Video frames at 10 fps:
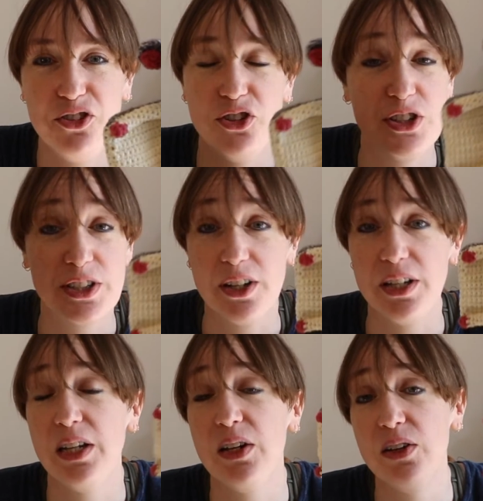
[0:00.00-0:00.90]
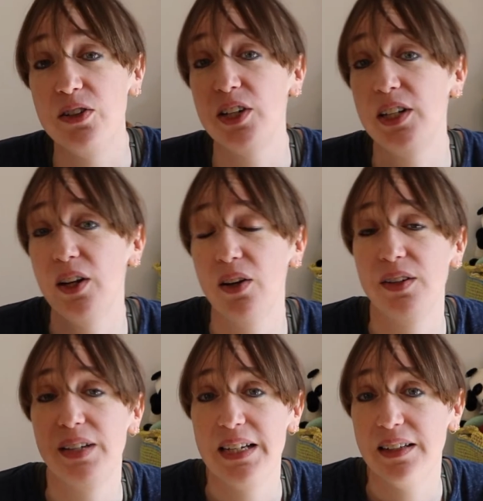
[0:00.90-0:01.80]
you're just going to use a
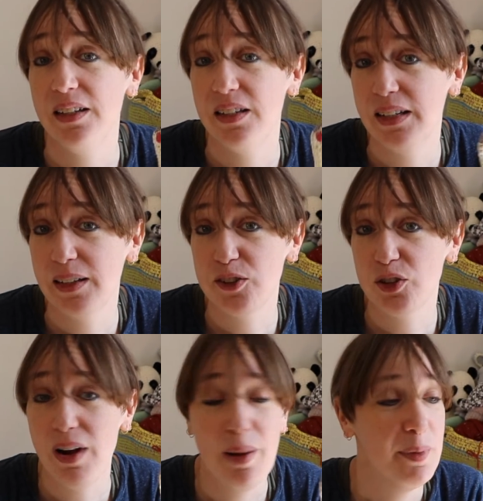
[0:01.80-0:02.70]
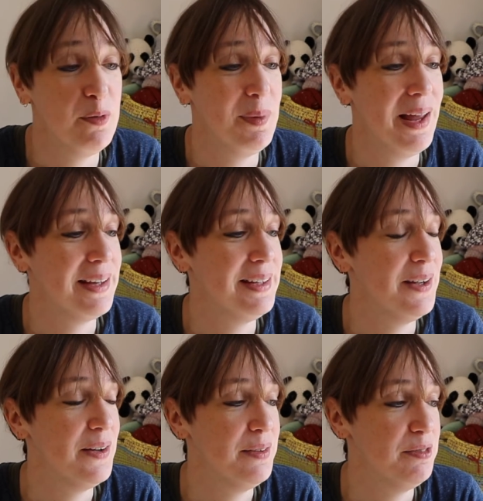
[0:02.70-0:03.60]
yarn needle and a little scrap of black
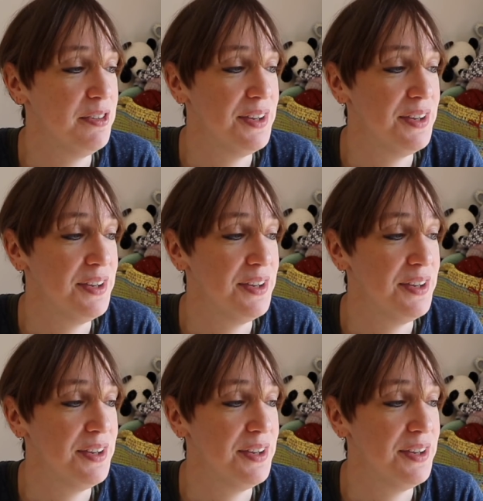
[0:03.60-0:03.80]
yarn for